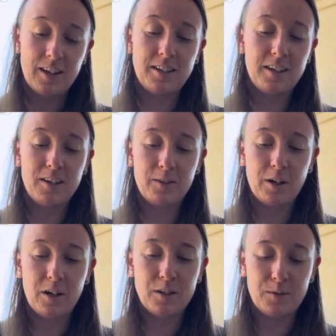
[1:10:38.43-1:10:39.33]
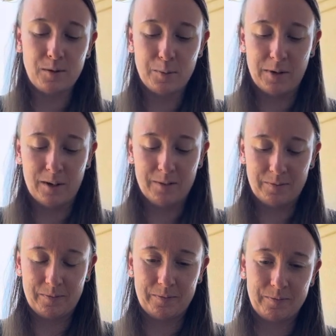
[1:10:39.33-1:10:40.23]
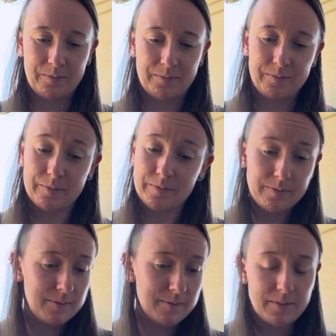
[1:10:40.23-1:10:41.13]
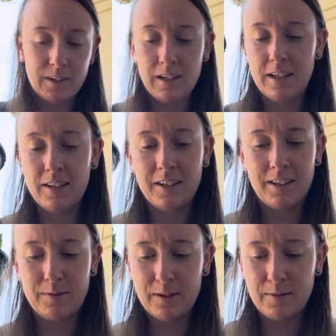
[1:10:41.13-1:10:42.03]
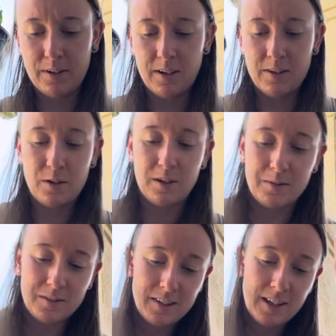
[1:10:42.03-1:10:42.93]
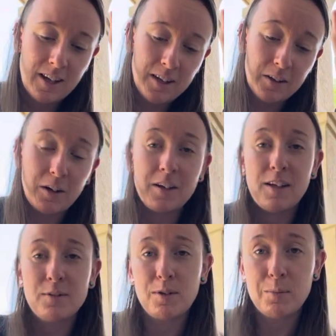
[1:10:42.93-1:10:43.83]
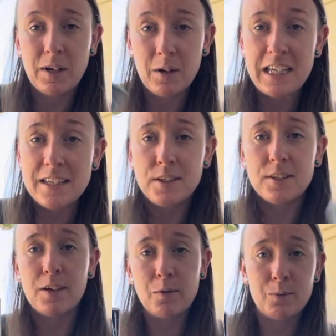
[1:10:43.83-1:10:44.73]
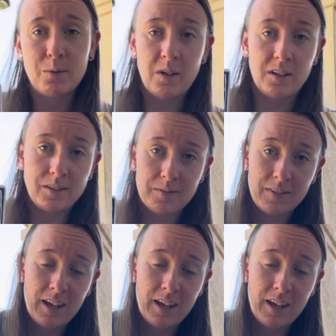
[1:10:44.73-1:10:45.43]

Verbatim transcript: I did have a card just flip out. I didn't get very far in the shuffle. The card that flipped out is the Seven of Wands.